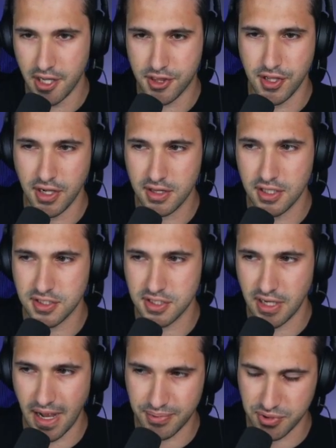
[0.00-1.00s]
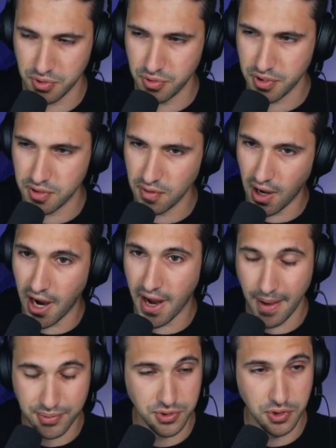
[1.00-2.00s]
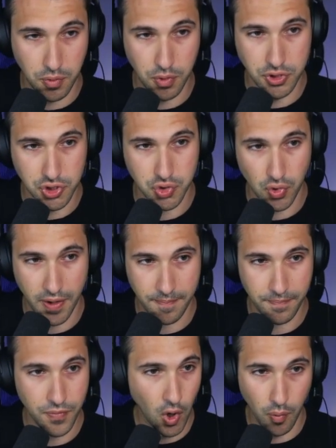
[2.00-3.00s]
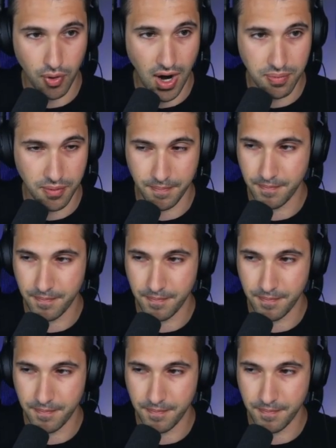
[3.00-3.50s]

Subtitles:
think this is an absolutely. I absolutely would destroy. No problem.